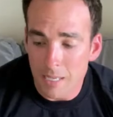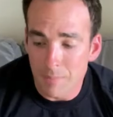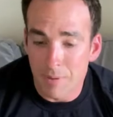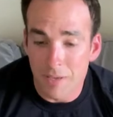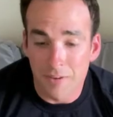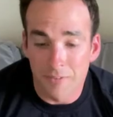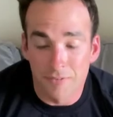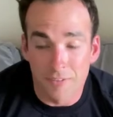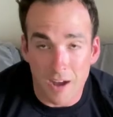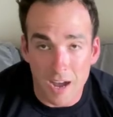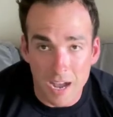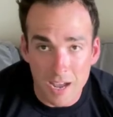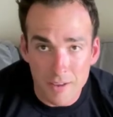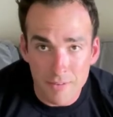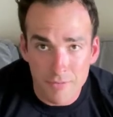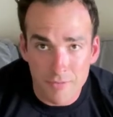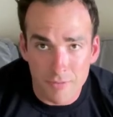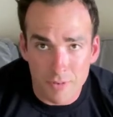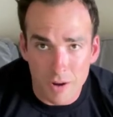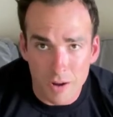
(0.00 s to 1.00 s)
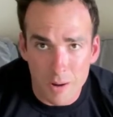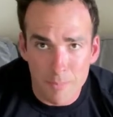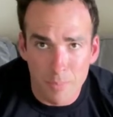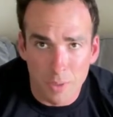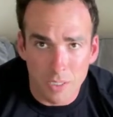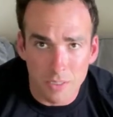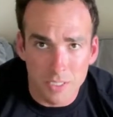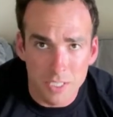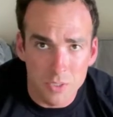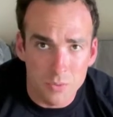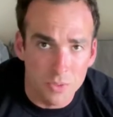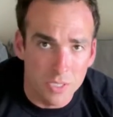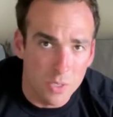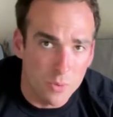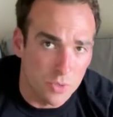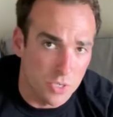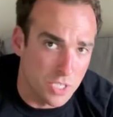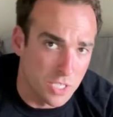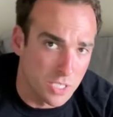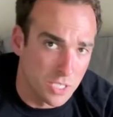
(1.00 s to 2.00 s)
EP5, right? I bought these when they
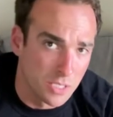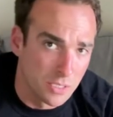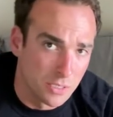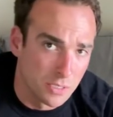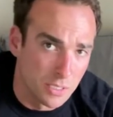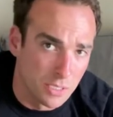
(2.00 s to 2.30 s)
were still